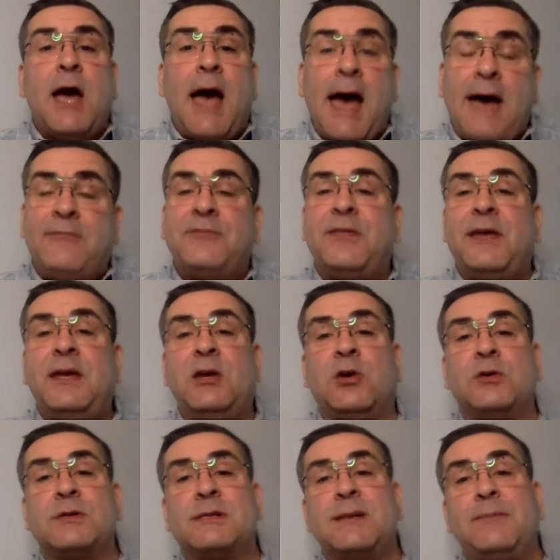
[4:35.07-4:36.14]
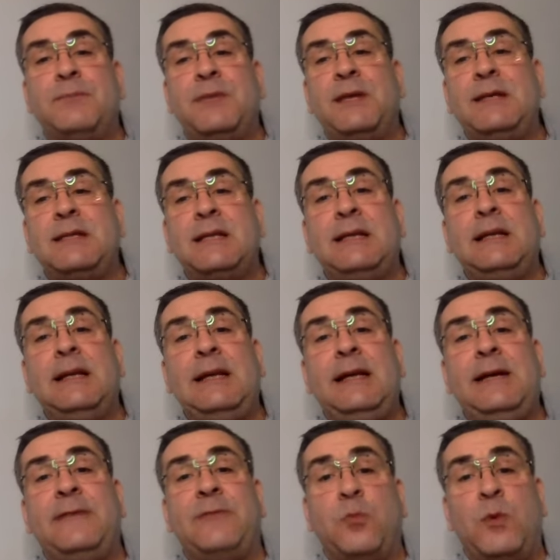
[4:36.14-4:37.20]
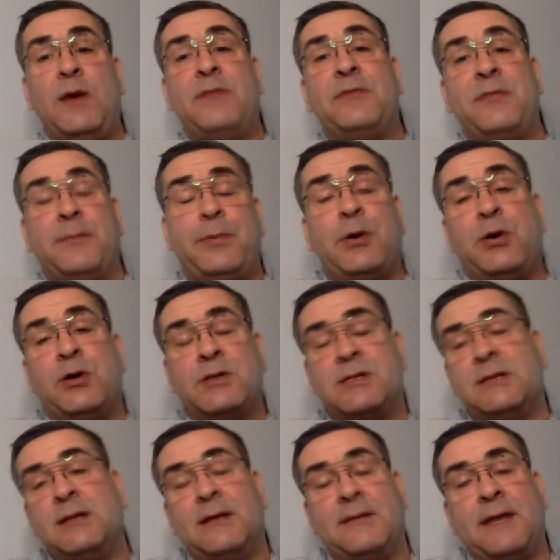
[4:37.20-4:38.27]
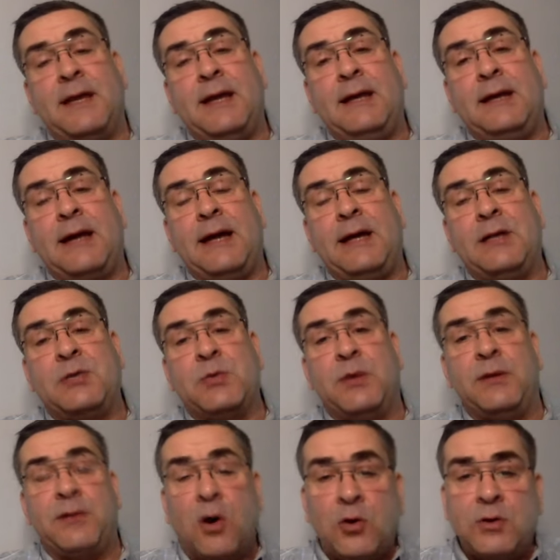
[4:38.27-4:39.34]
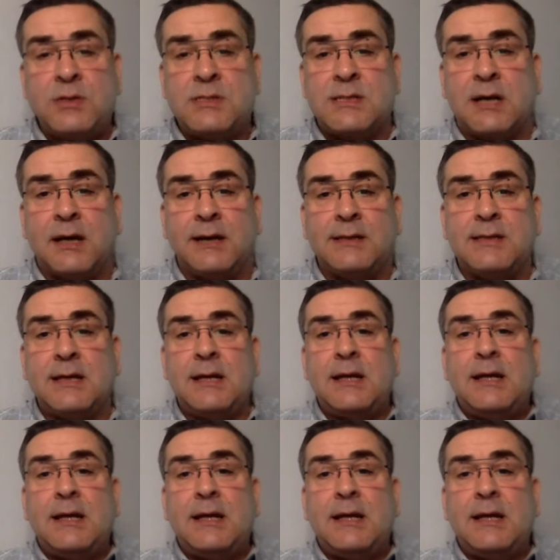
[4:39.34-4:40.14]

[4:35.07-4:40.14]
Have they got something to leave with the person that they engage with on site?